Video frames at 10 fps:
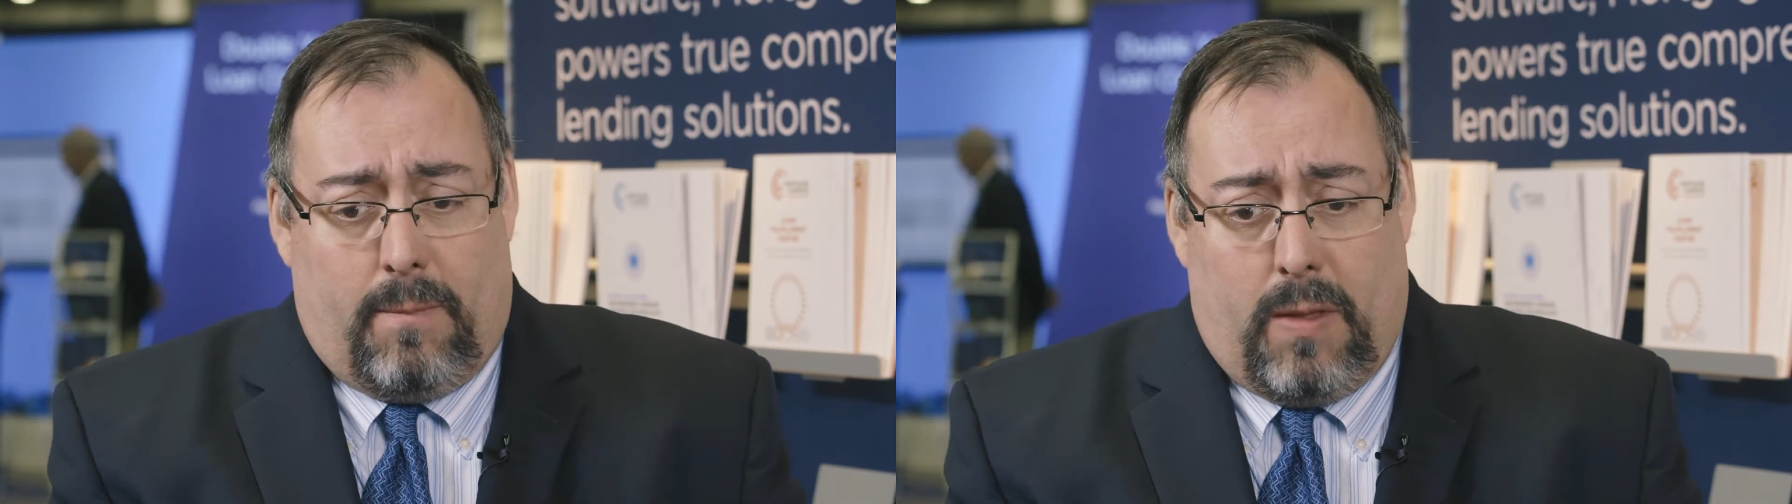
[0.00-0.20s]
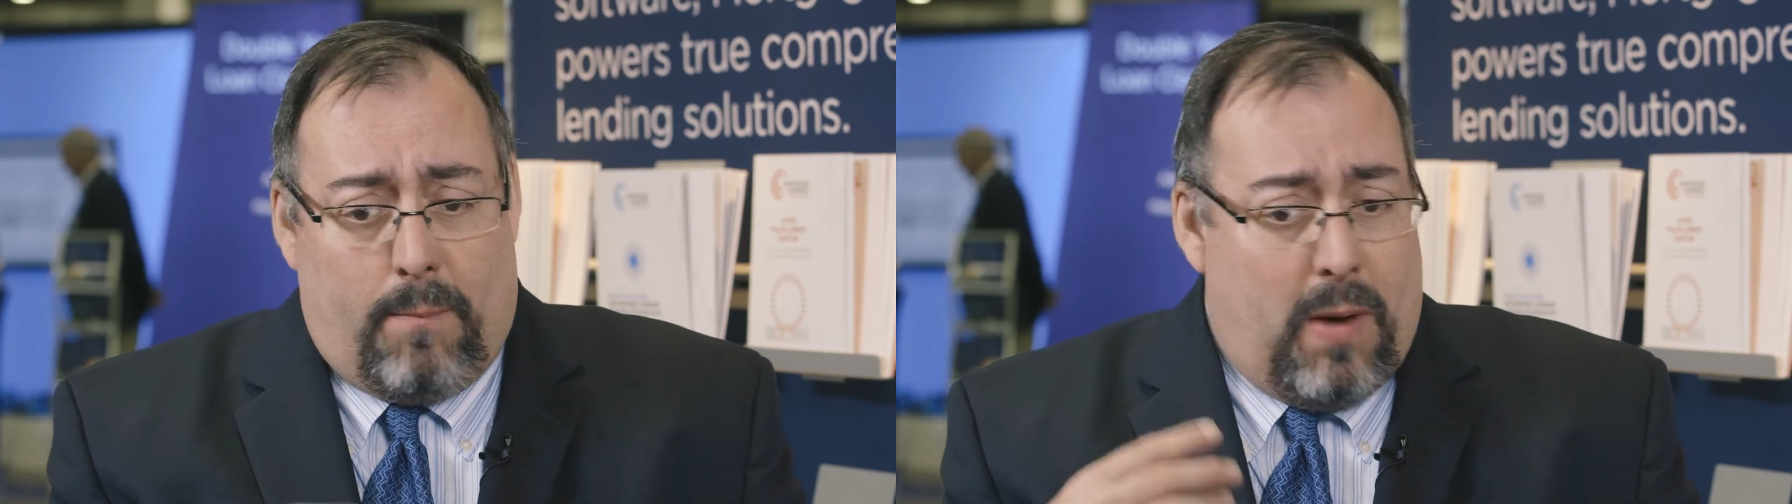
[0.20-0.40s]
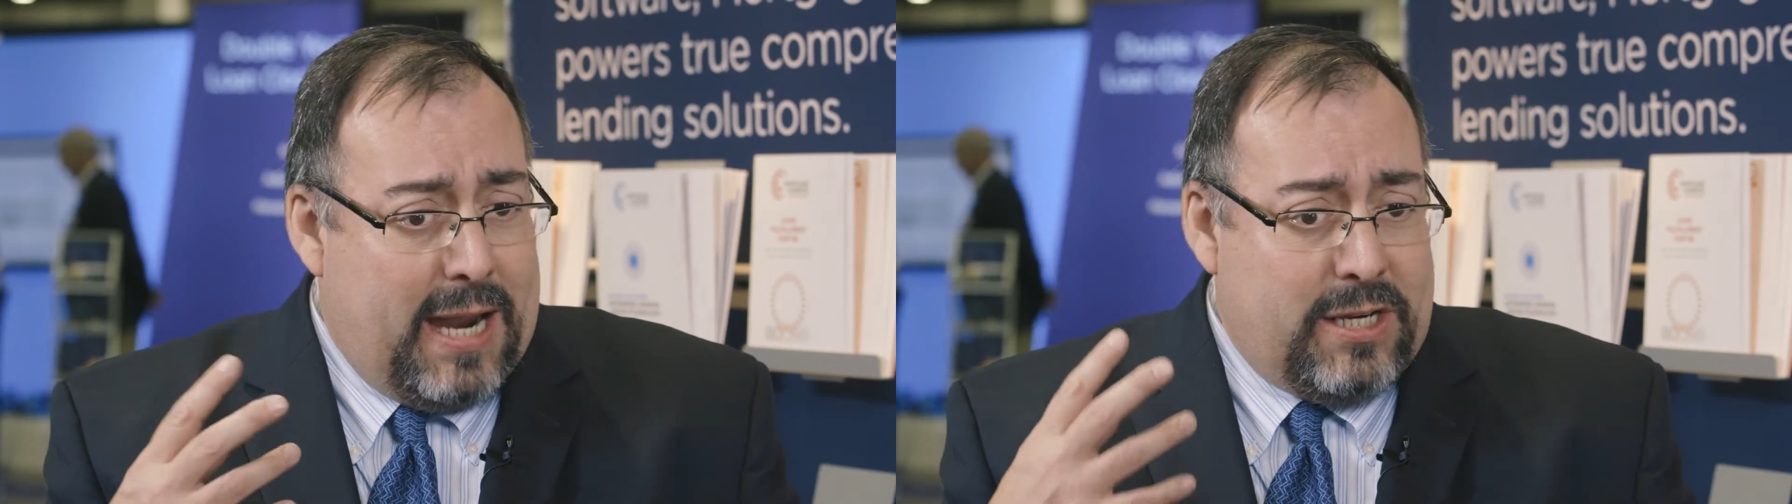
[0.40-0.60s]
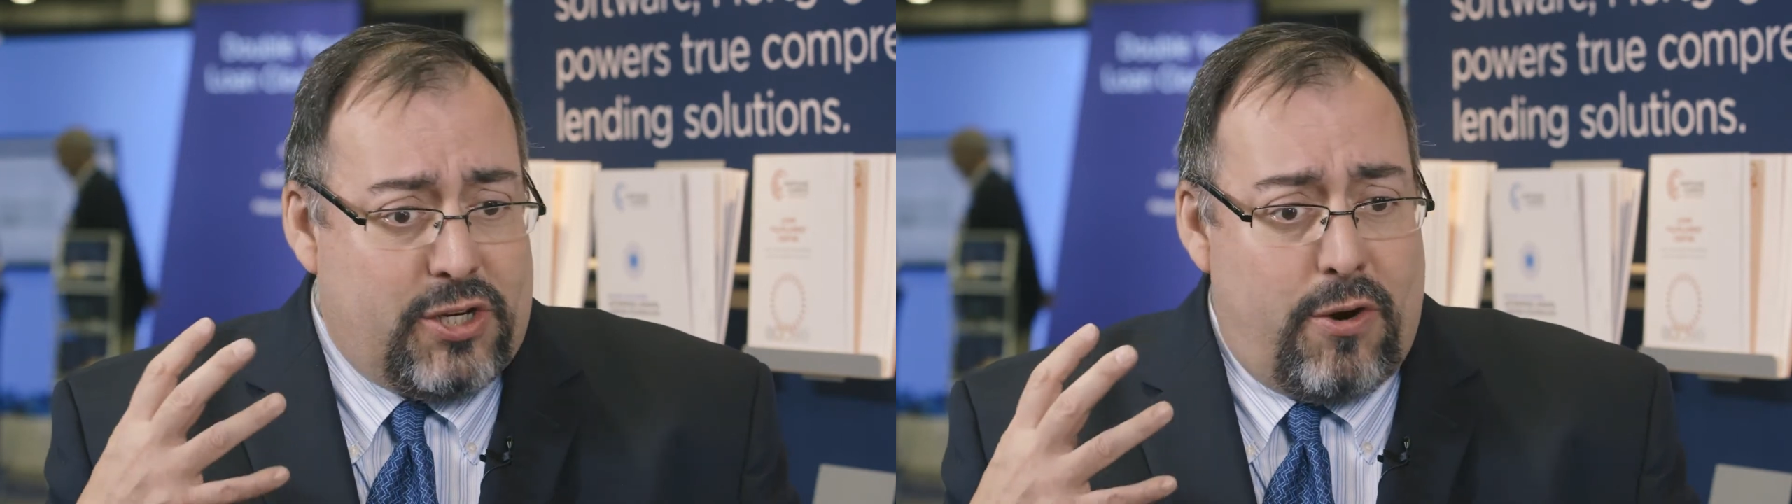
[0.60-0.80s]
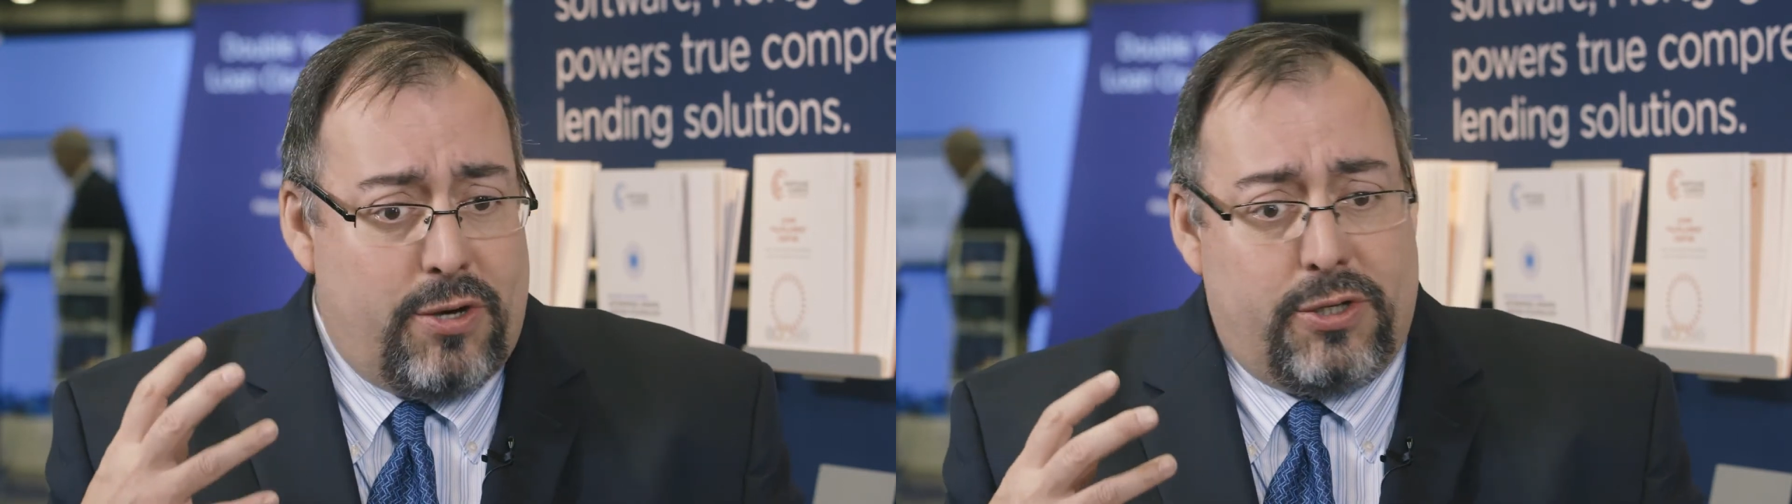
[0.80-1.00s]
mind
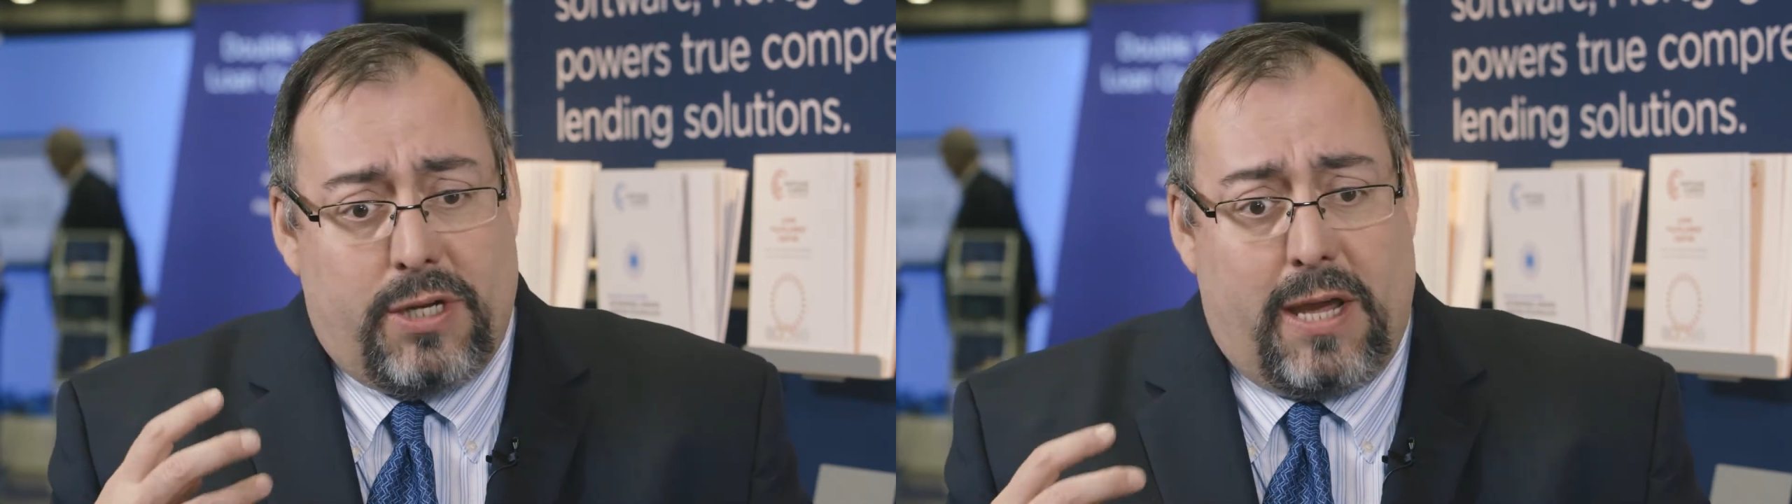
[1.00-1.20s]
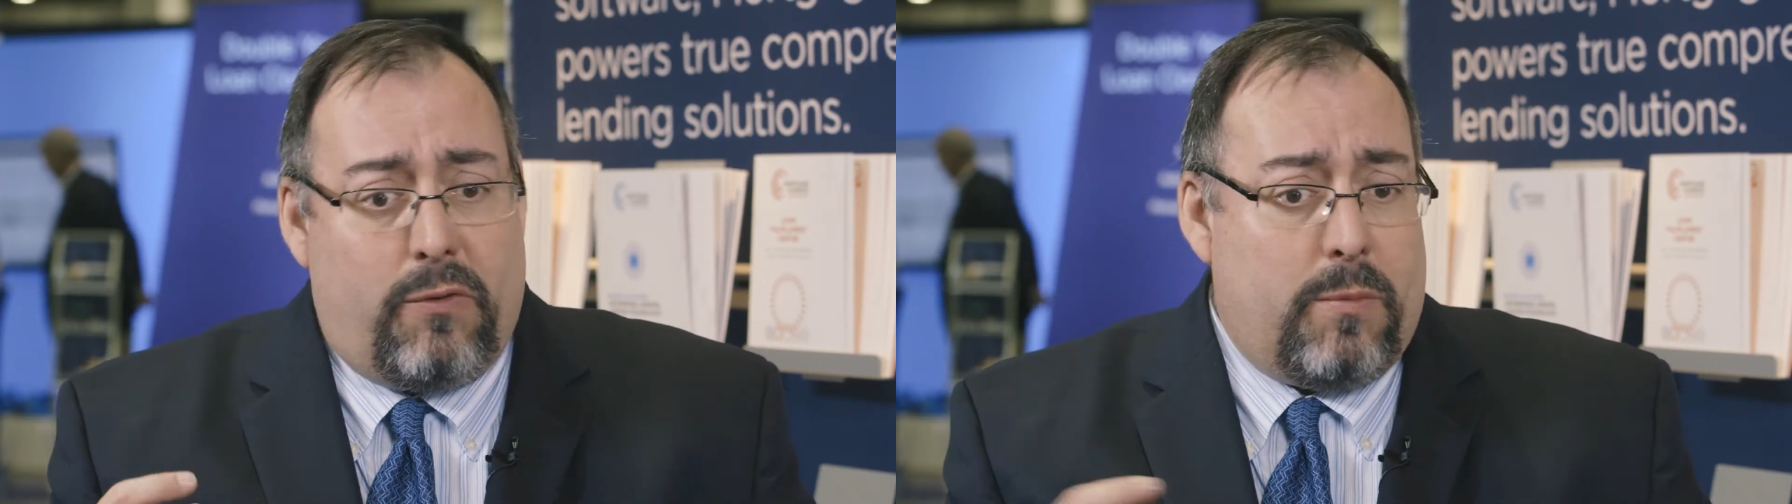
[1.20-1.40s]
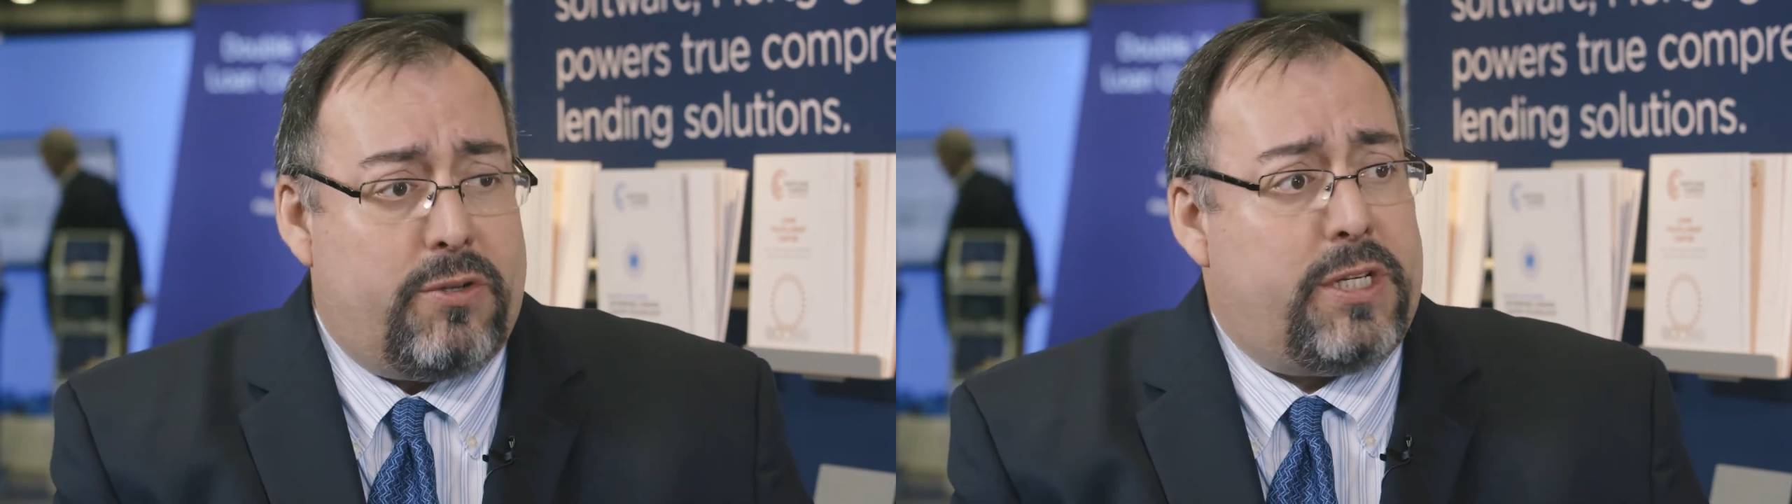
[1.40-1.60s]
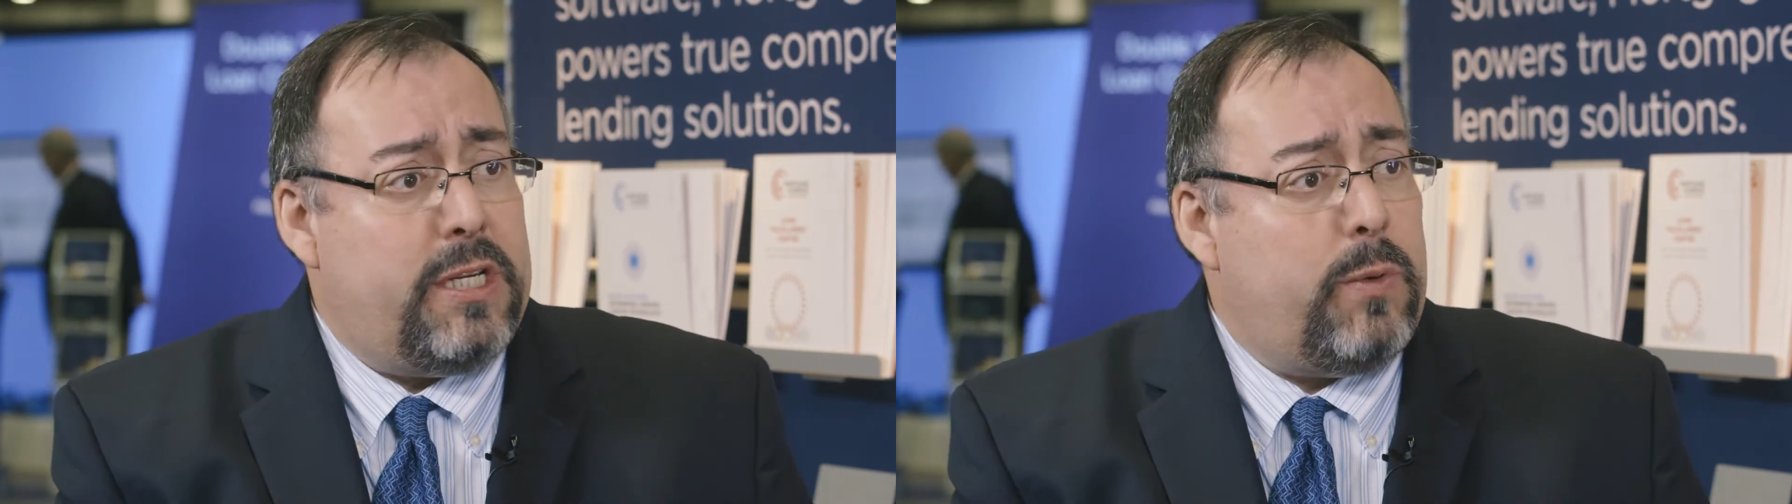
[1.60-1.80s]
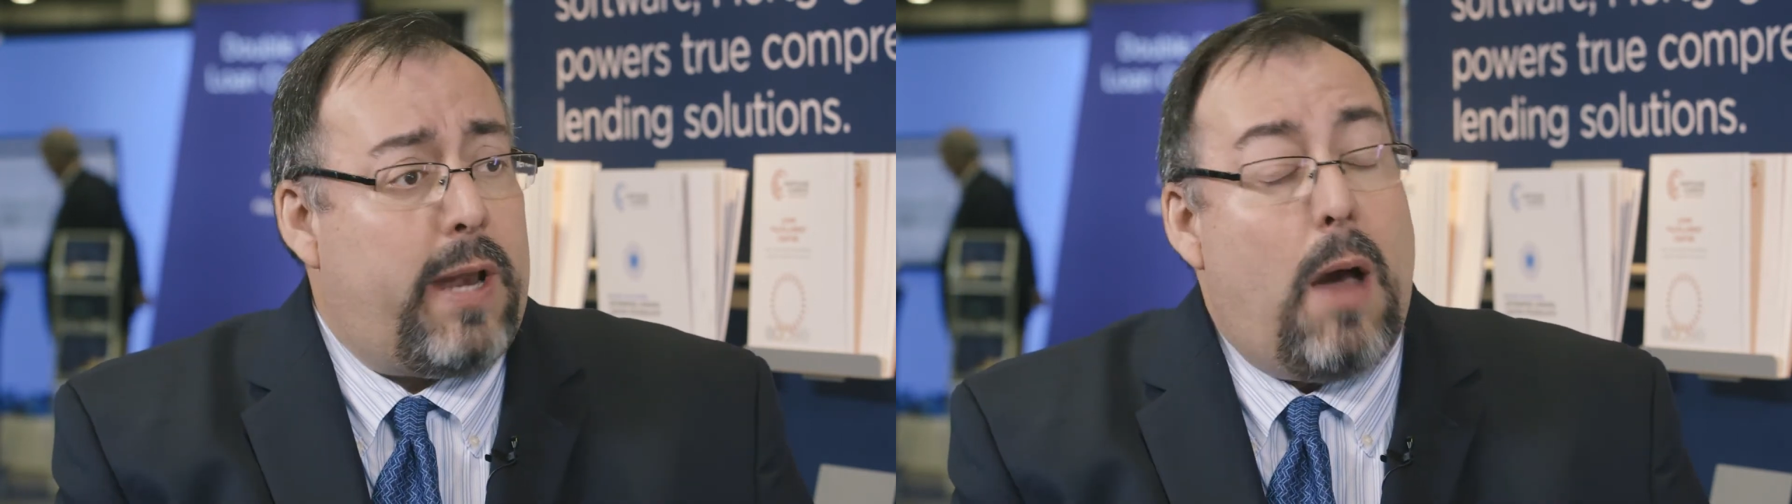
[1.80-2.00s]
share it should take from your C-suite.